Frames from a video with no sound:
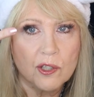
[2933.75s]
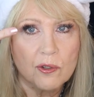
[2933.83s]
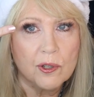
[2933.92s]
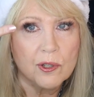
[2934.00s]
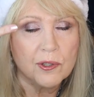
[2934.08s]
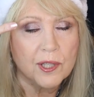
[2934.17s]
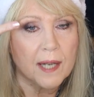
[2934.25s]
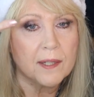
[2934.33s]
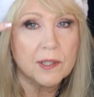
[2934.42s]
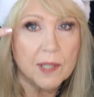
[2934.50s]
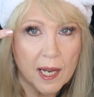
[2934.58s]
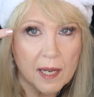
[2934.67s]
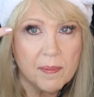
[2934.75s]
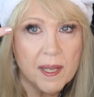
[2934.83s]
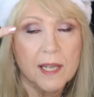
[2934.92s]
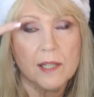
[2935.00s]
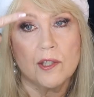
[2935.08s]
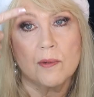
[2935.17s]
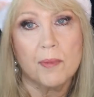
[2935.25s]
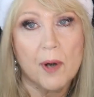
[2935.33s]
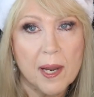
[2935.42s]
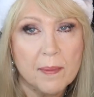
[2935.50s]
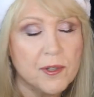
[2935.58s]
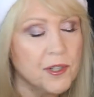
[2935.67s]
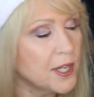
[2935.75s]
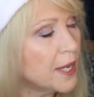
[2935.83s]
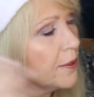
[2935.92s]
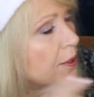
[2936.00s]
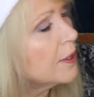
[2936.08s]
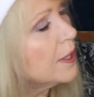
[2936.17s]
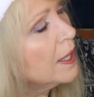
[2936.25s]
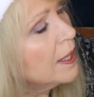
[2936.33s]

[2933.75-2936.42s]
You can use that as an eye base, a primer setter.